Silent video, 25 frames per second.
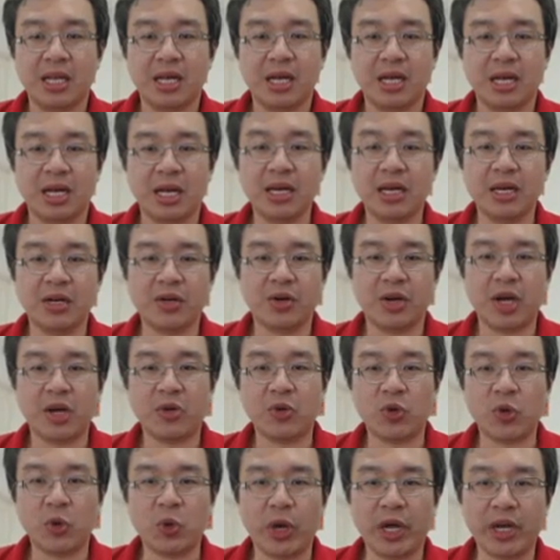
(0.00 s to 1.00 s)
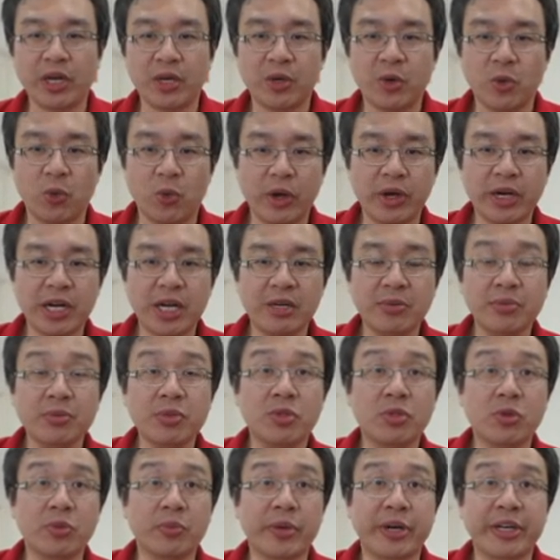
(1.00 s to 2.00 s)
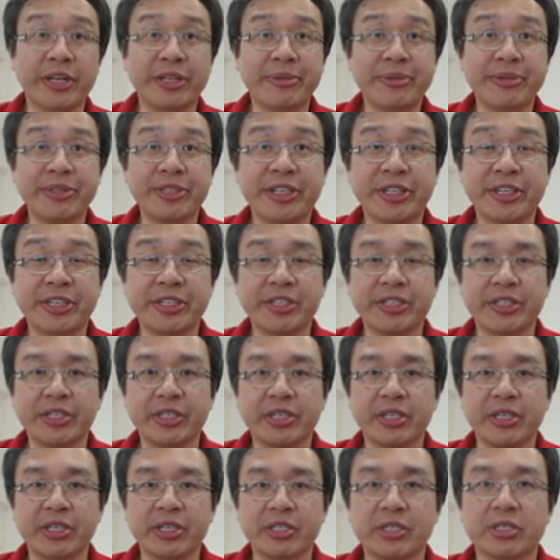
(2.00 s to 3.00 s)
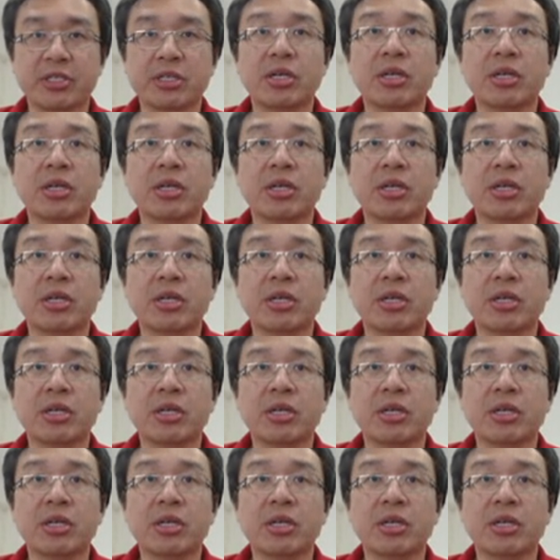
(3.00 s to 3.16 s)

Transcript: Hello everyone, welcome to Marlin Chess Kids.